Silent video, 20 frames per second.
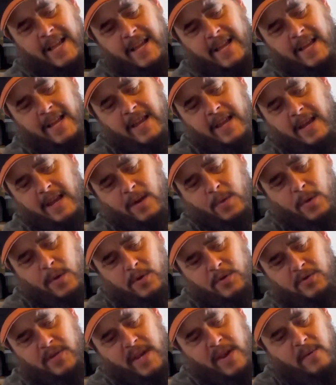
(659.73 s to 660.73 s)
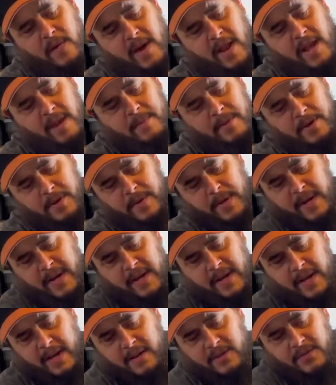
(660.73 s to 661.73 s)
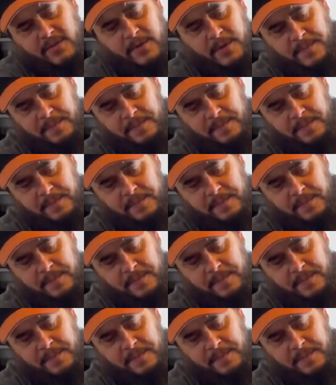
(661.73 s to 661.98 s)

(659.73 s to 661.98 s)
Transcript: And I will say while I'm doing this